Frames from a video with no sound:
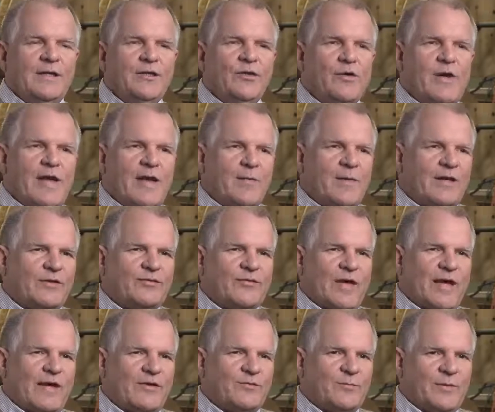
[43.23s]

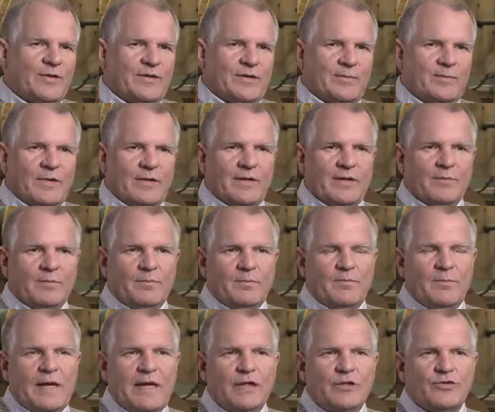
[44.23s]
UEMSI has been a, a
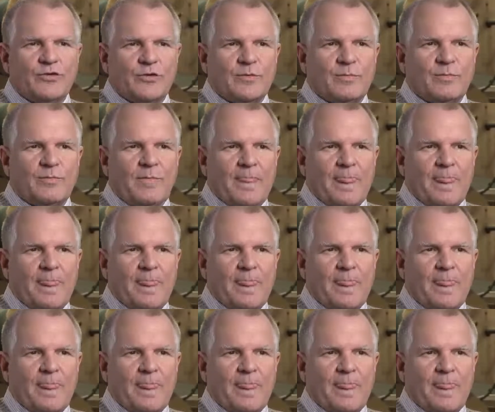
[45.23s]
major